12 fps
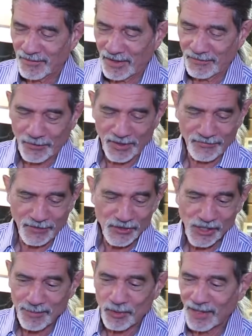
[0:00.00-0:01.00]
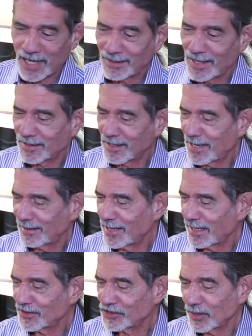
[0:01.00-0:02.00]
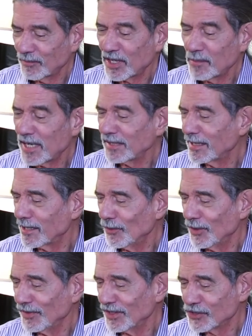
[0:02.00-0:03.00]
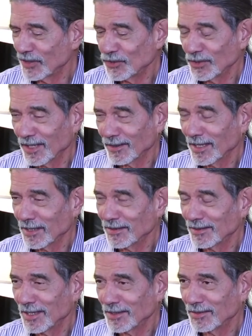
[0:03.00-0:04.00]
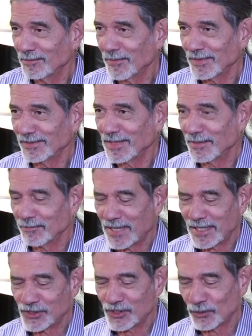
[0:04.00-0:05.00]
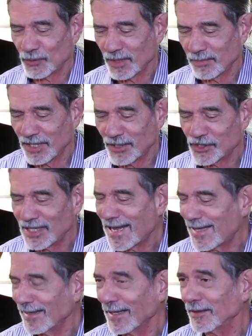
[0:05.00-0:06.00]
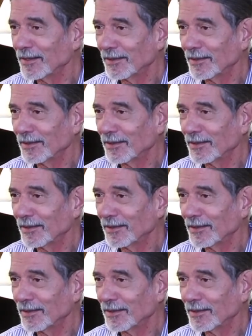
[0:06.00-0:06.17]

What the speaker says: Yeah, for example, I like some repetico on the Santouri. Not many Santouri players like that.